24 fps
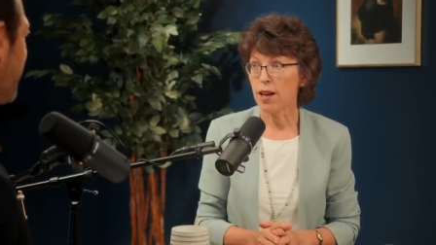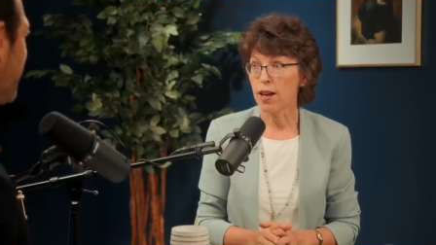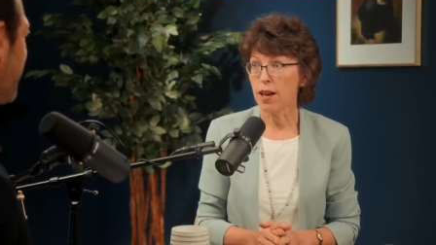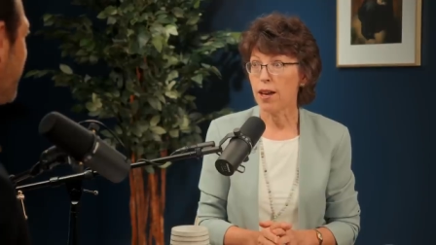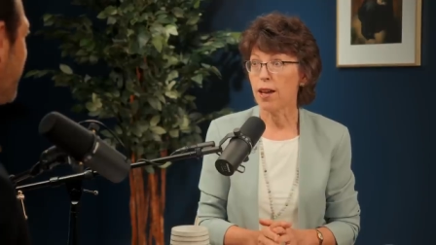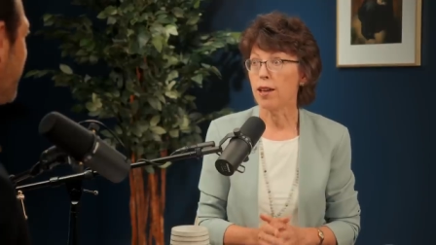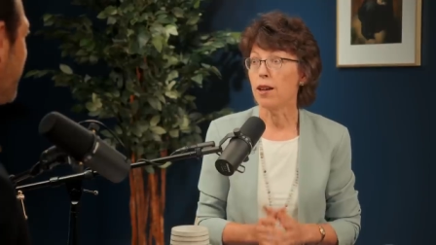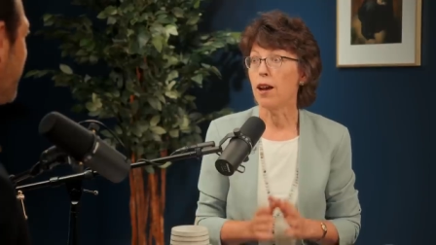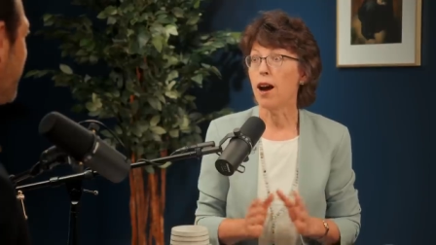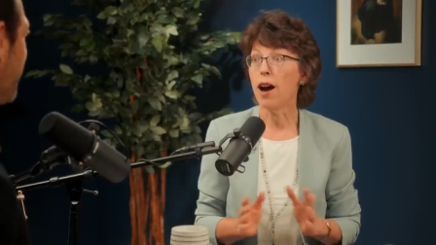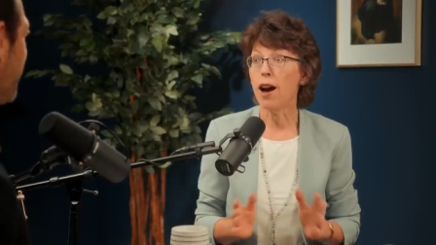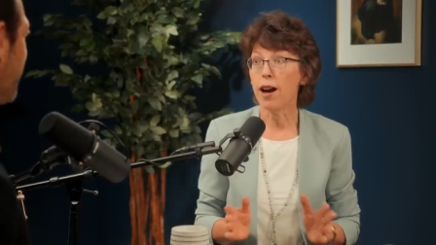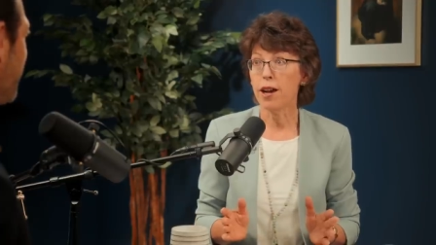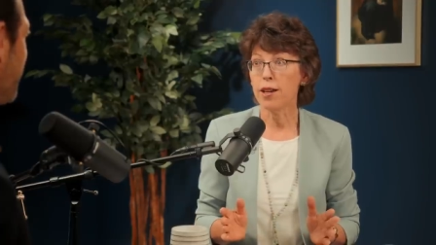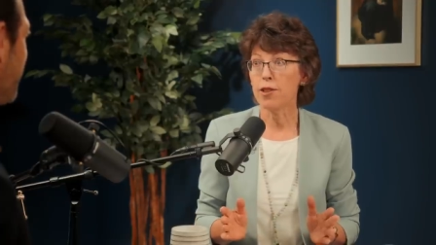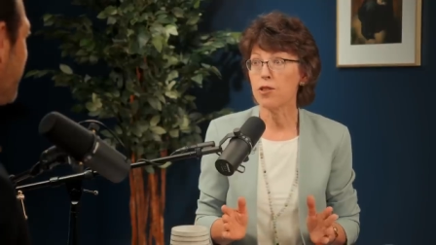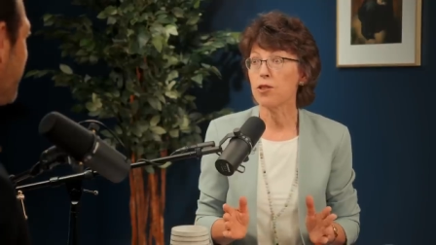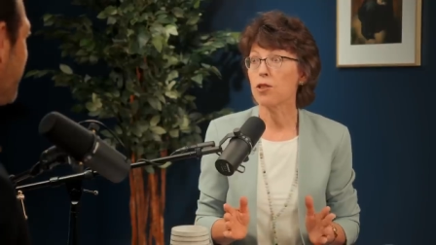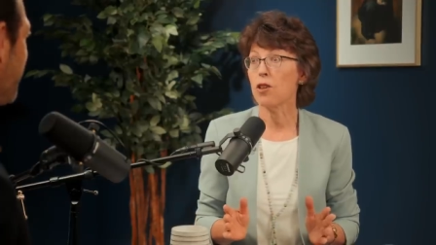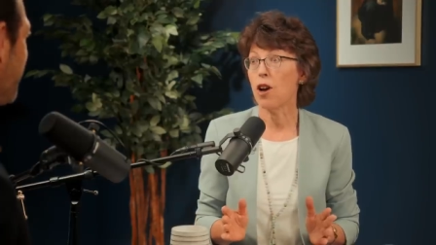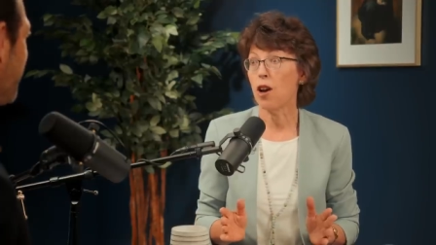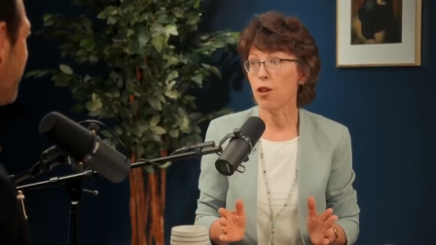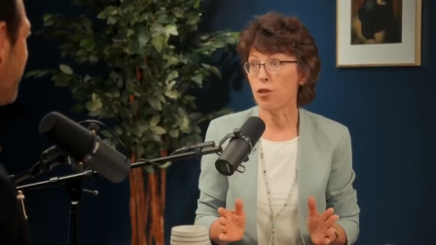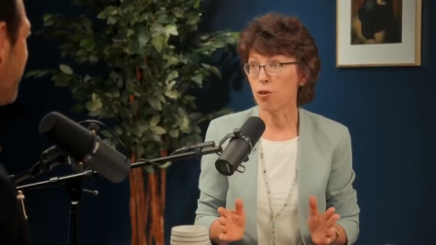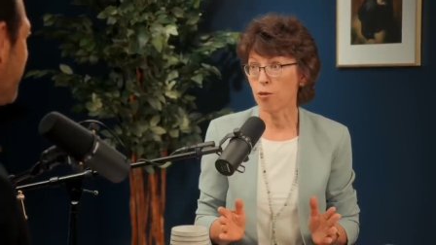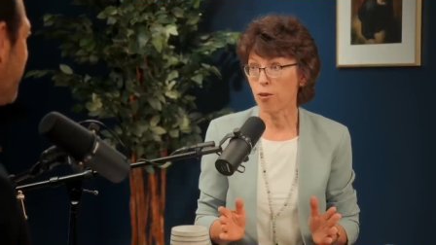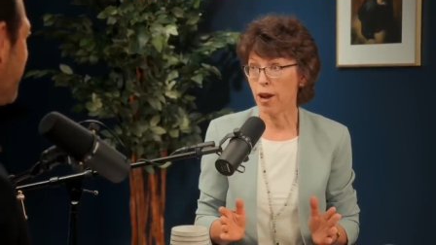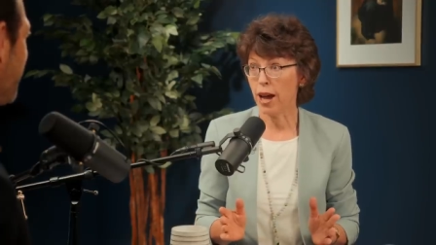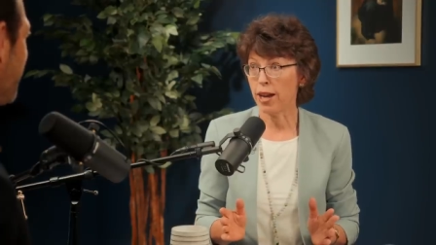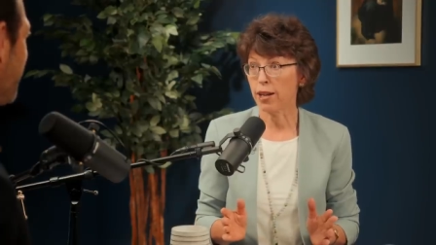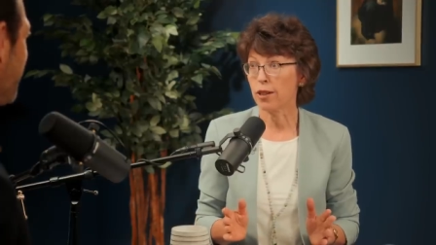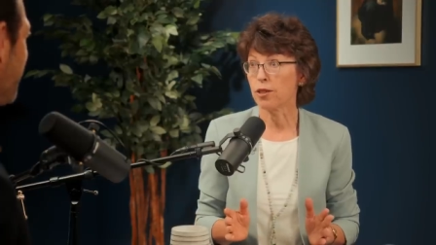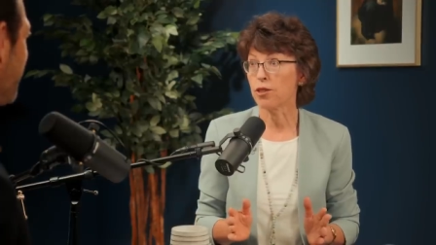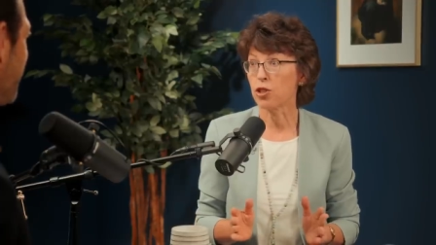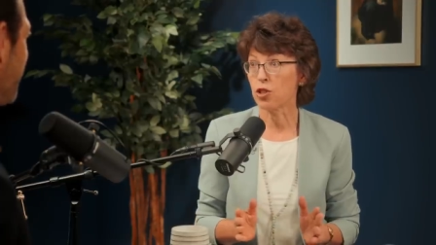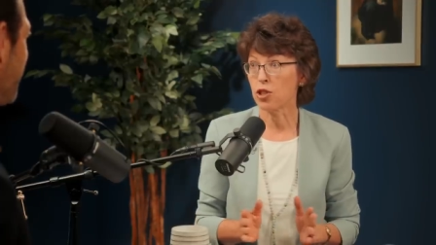And I saw the
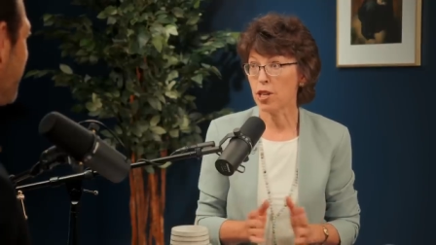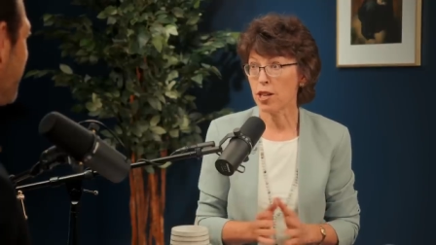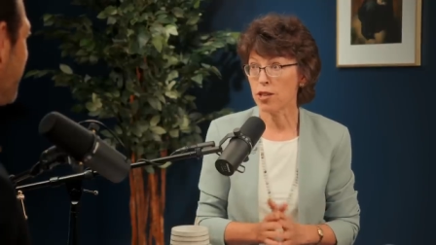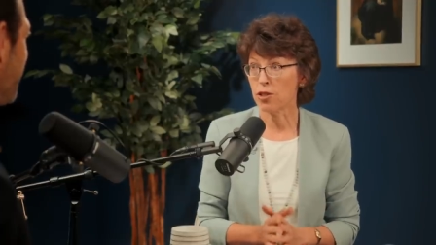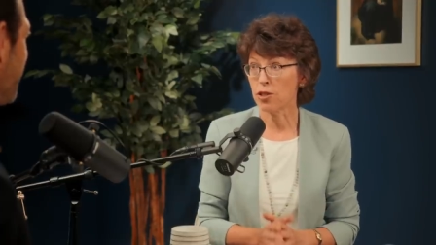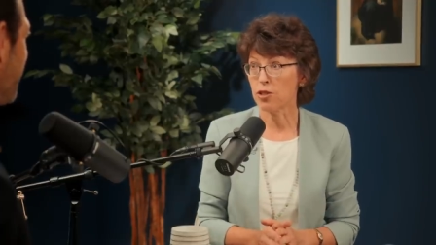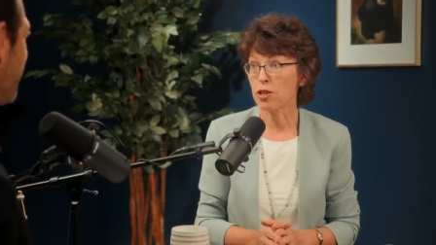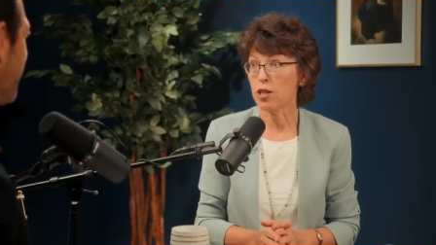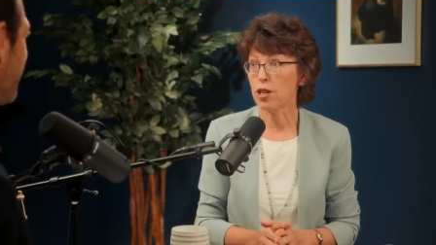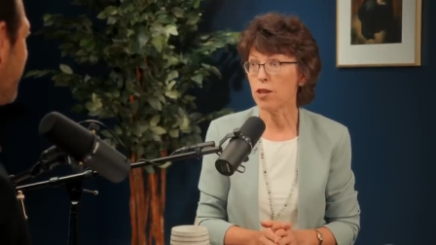radical change